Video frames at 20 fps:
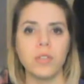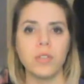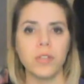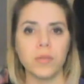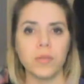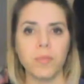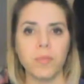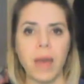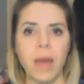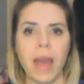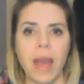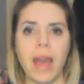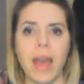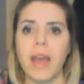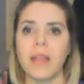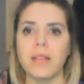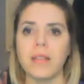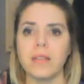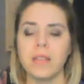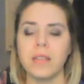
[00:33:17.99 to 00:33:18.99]
your
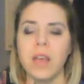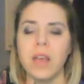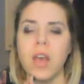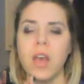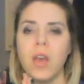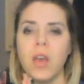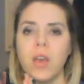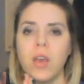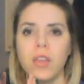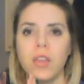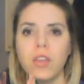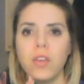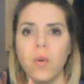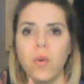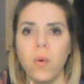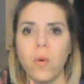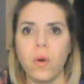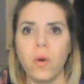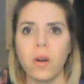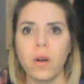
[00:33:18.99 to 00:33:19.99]
pens,
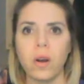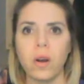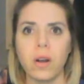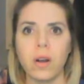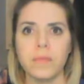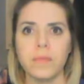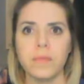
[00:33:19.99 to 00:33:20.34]
your